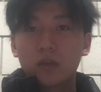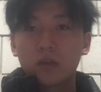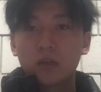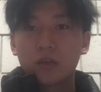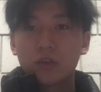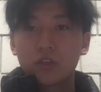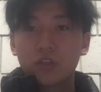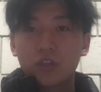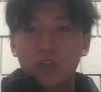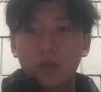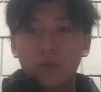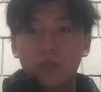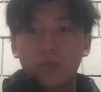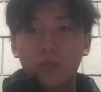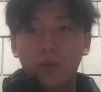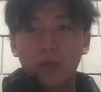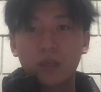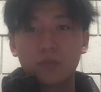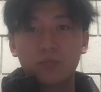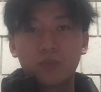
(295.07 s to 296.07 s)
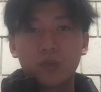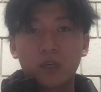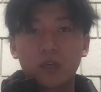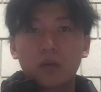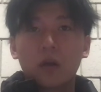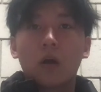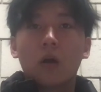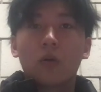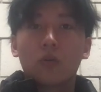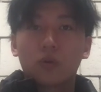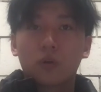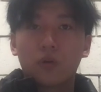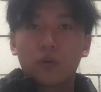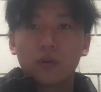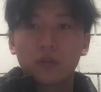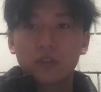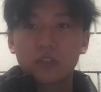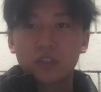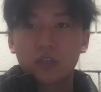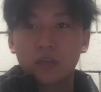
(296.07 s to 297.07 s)
sheep with pig or
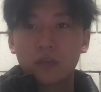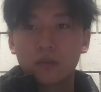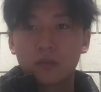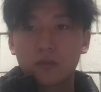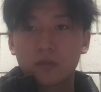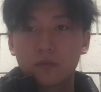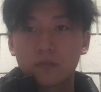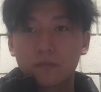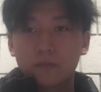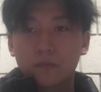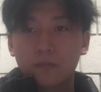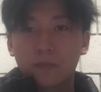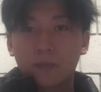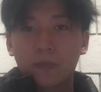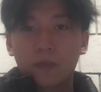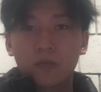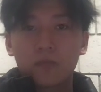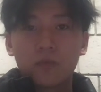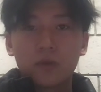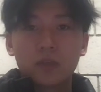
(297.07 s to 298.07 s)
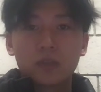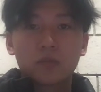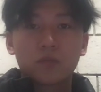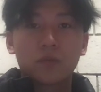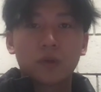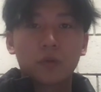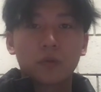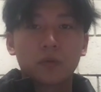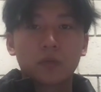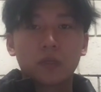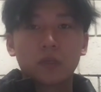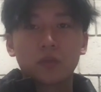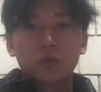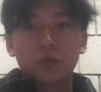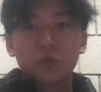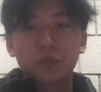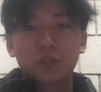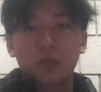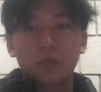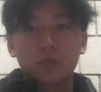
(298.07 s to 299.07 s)
corn genes, which will lead to
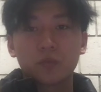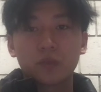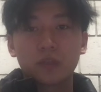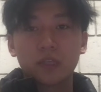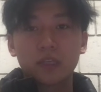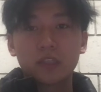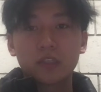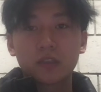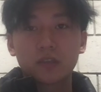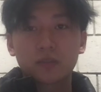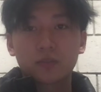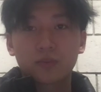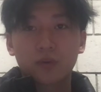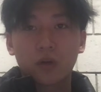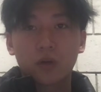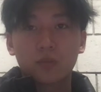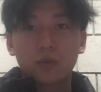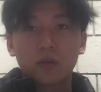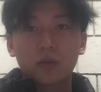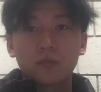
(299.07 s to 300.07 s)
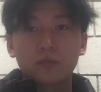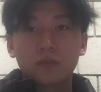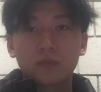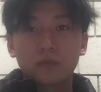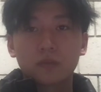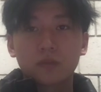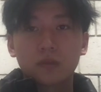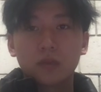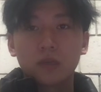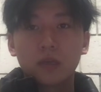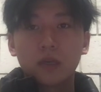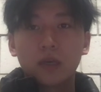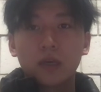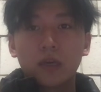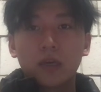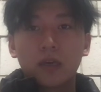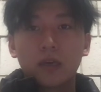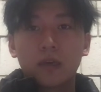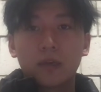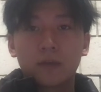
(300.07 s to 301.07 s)
some religious problems.
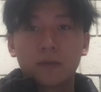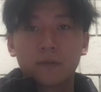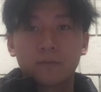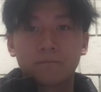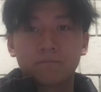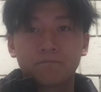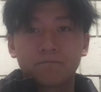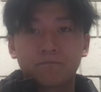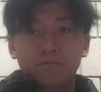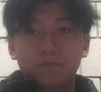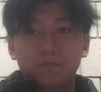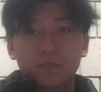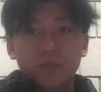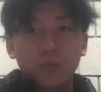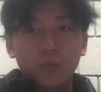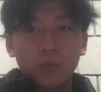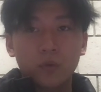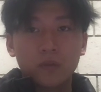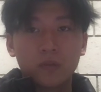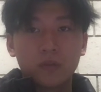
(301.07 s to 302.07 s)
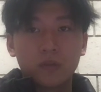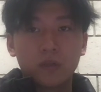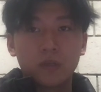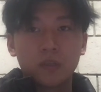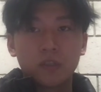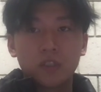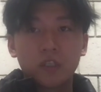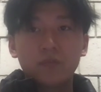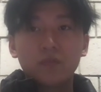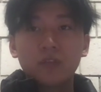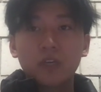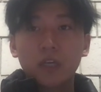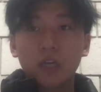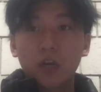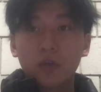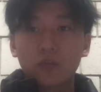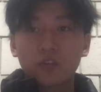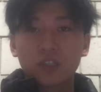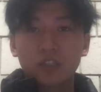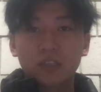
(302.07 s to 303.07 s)
And when the safety
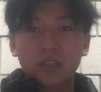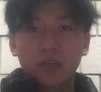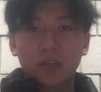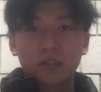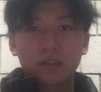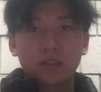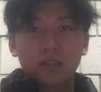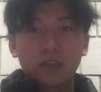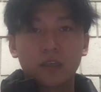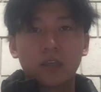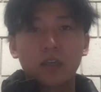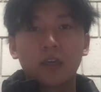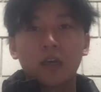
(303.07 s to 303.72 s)
of genetically